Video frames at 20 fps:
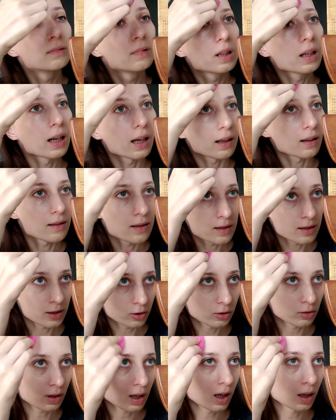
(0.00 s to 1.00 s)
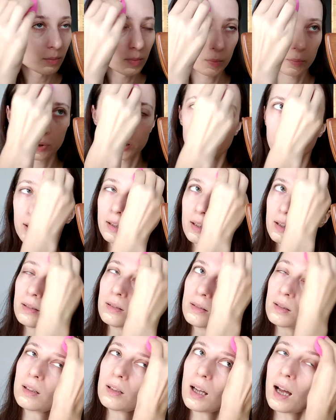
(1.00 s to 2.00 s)
Yeah, so I'm applying.
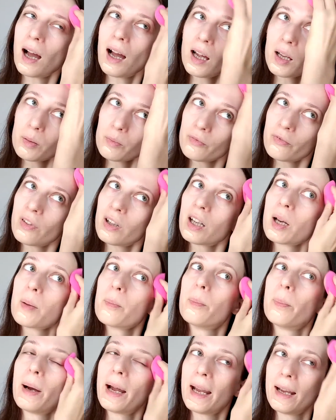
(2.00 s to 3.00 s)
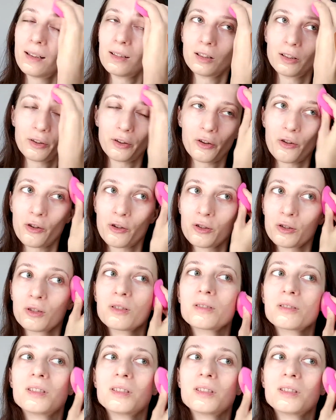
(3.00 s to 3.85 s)
I'm very pale girl,